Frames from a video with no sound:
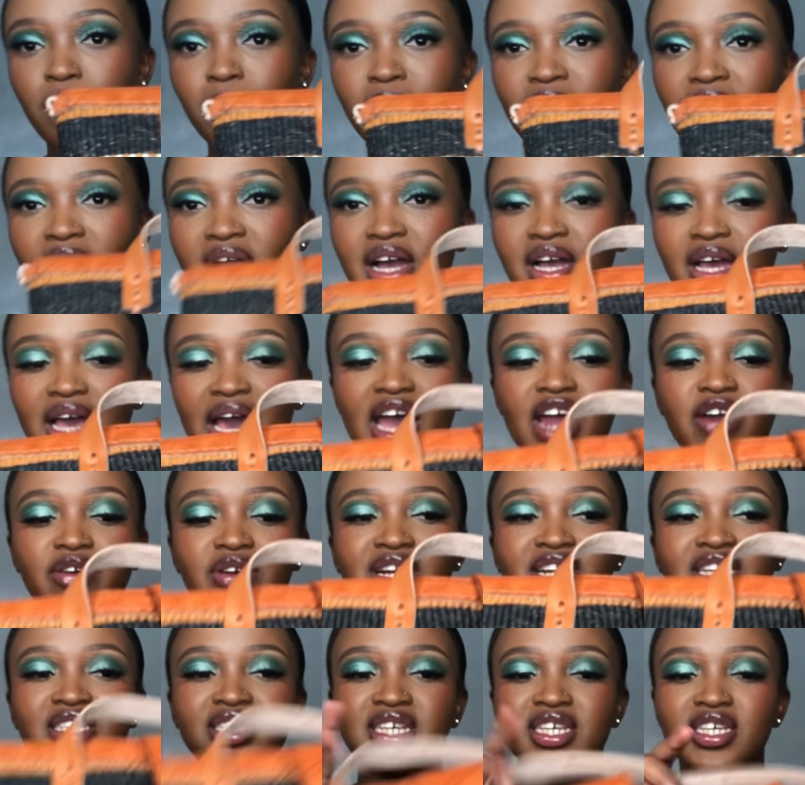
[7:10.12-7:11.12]
bag. I
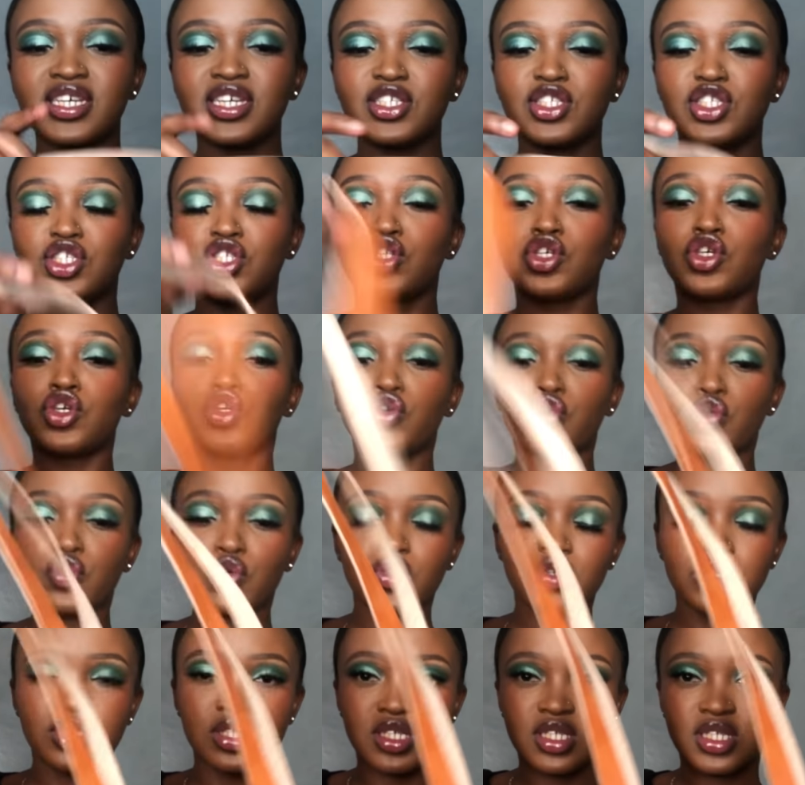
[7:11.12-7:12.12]
really think it's
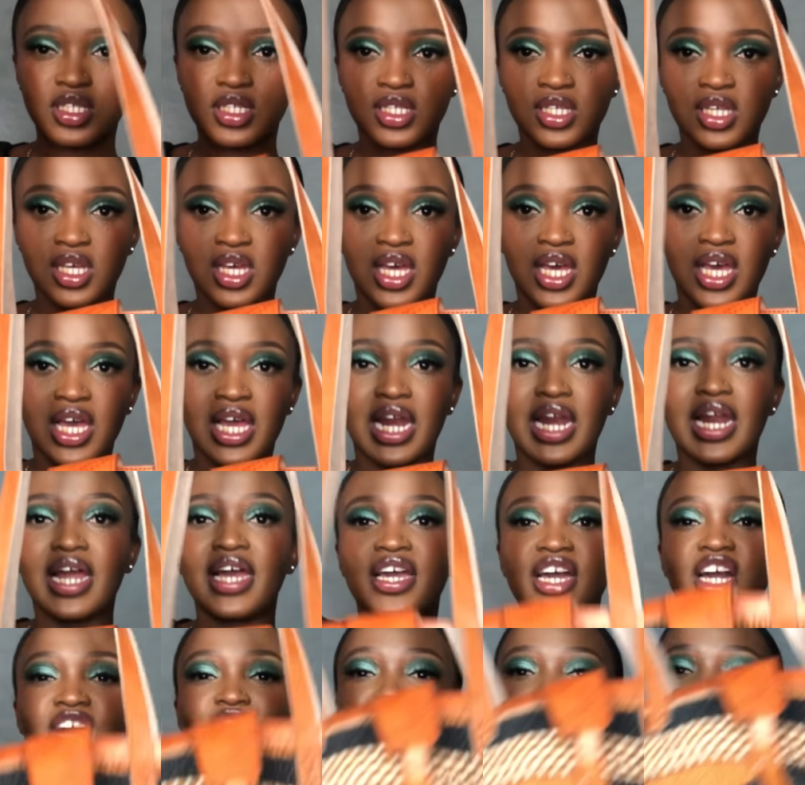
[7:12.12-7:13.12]
cute. Like, I've